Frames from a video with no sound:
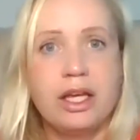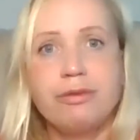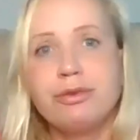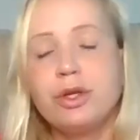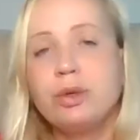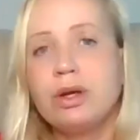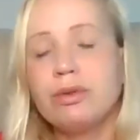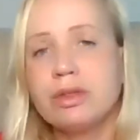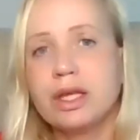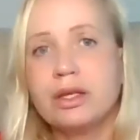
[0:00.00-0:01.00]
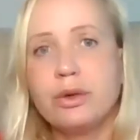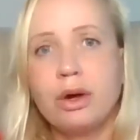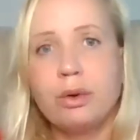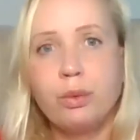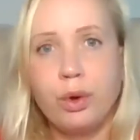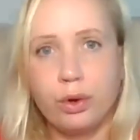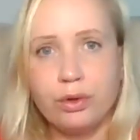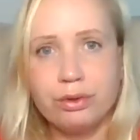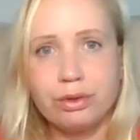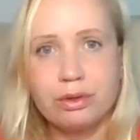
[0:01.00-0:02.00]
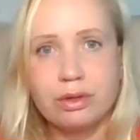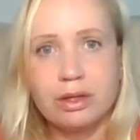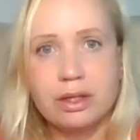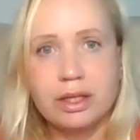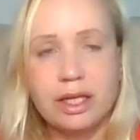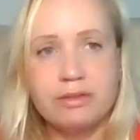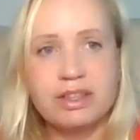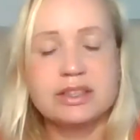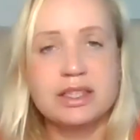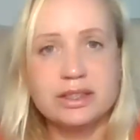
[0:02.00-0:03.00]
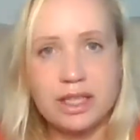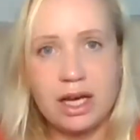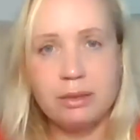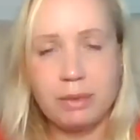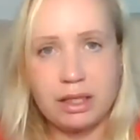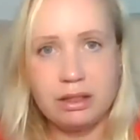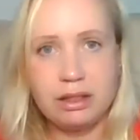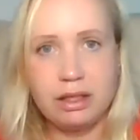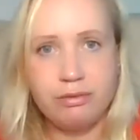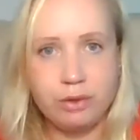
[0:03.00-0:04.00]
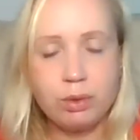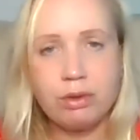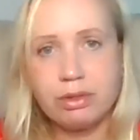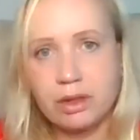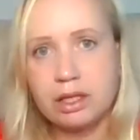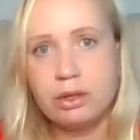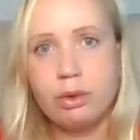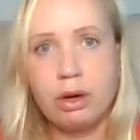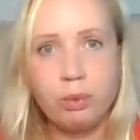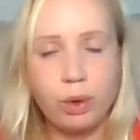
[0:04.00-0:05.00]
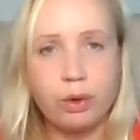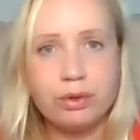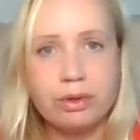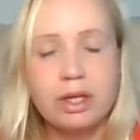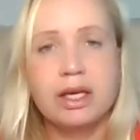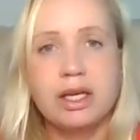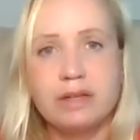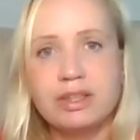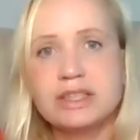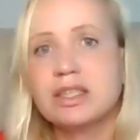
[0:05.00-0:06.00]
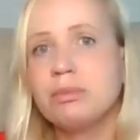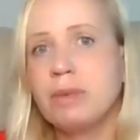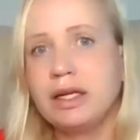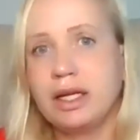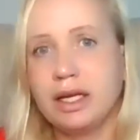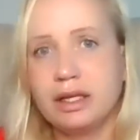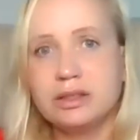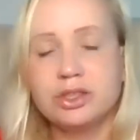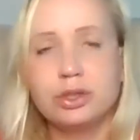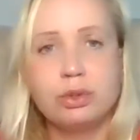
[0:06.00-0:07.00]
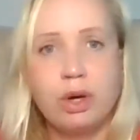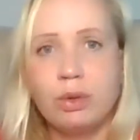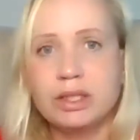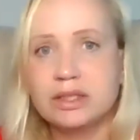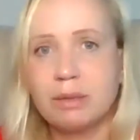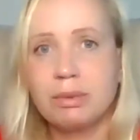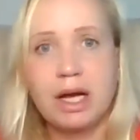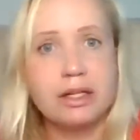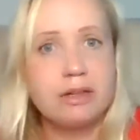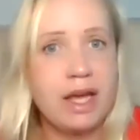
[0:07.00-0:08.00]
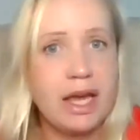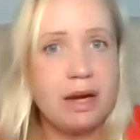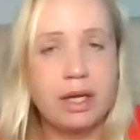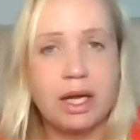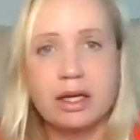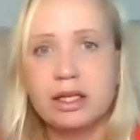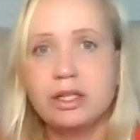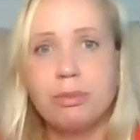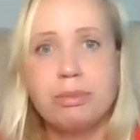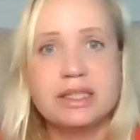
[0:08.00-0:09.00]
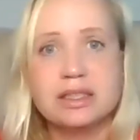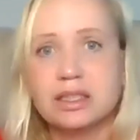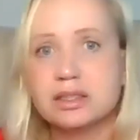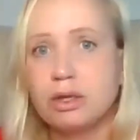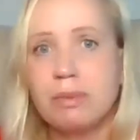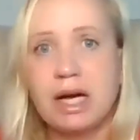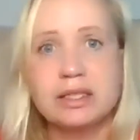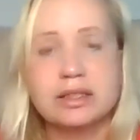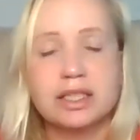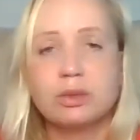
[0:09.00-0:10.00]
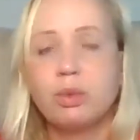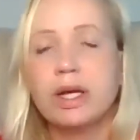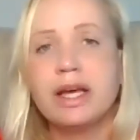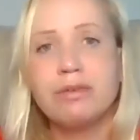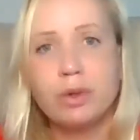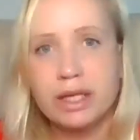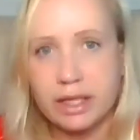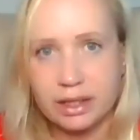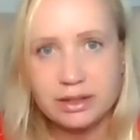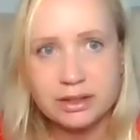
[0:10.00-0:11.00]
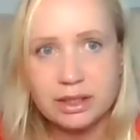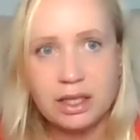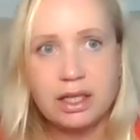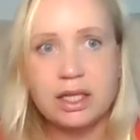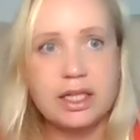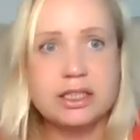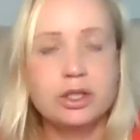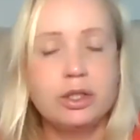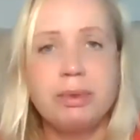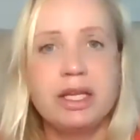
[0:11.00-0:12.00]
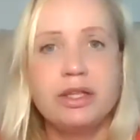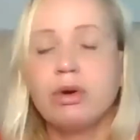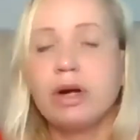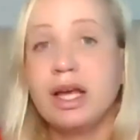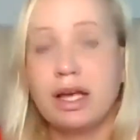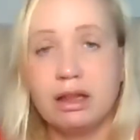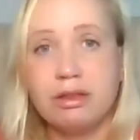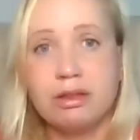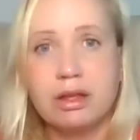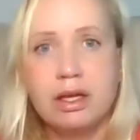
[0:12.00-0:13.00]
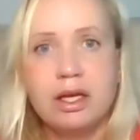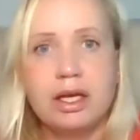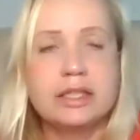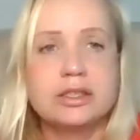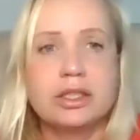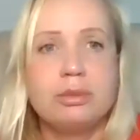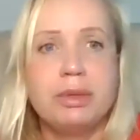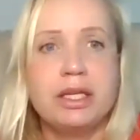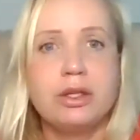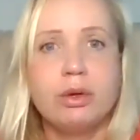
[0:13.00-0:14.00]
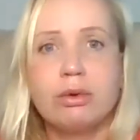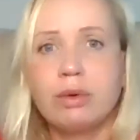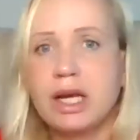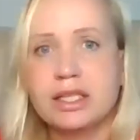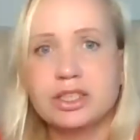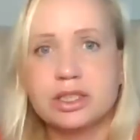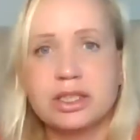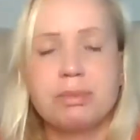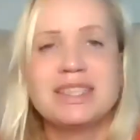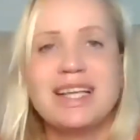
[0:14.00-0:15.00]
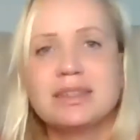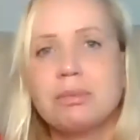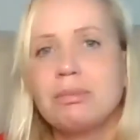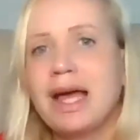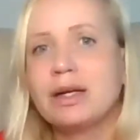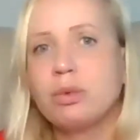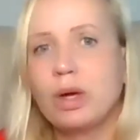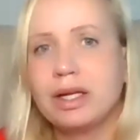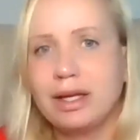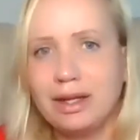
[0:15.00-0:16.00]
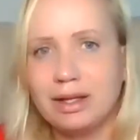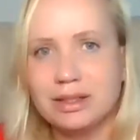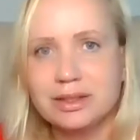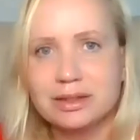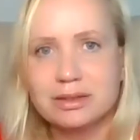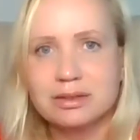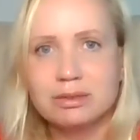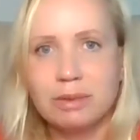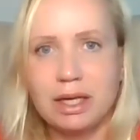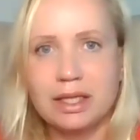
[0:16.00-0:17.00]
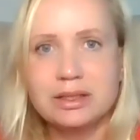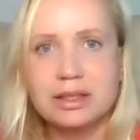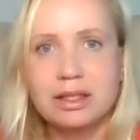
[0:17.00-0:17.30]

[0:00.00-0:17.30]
If you don't think you are worth investing time in, if you don't think you are worth investing money in to grow in some kind of area in your business, your mindset, whatever it is, it could be your health, it could be your relationship, it doesn't matter what it is, right?